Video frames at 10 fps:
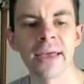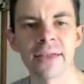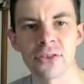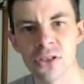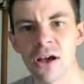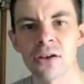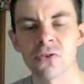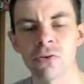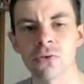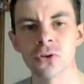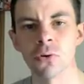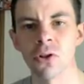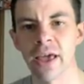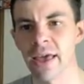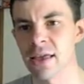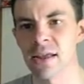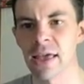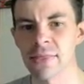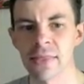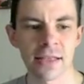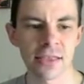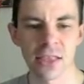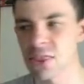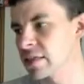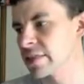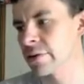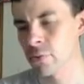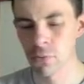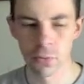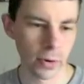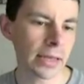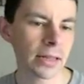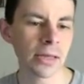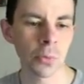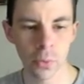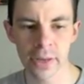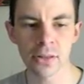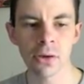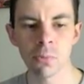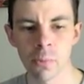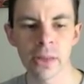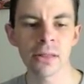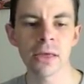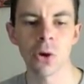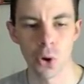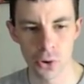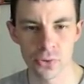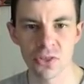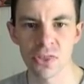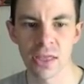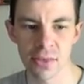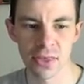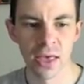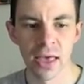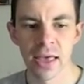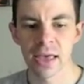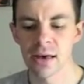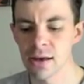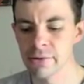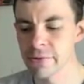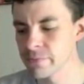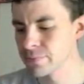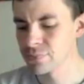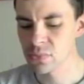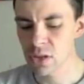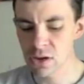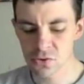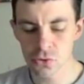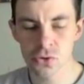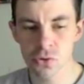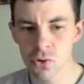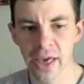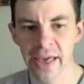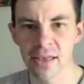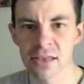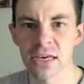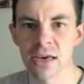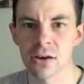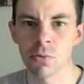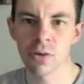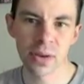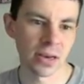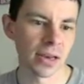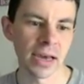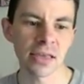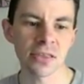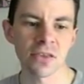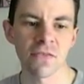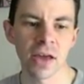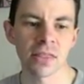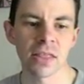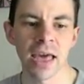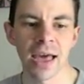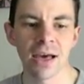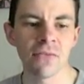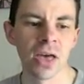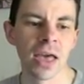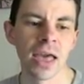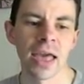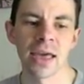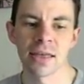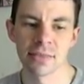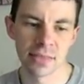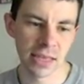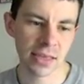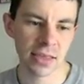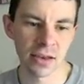It's not true dual hand, and that's the thing that really, really, really hurts this. A true dual hand katana would have been nice to finally have, and this